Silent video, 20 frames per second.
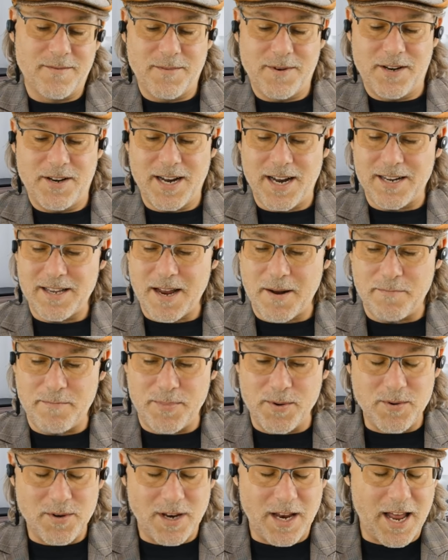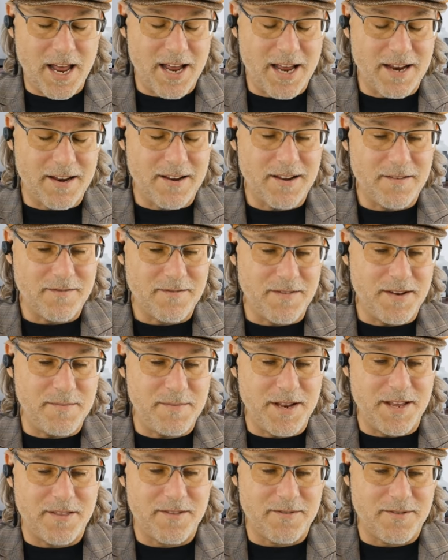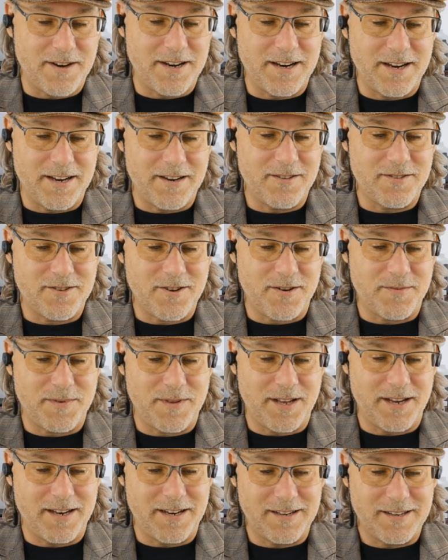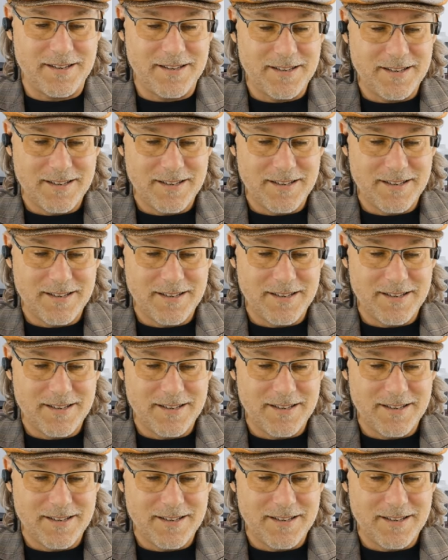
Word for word: when you got that bootleg VB3 and you started playing?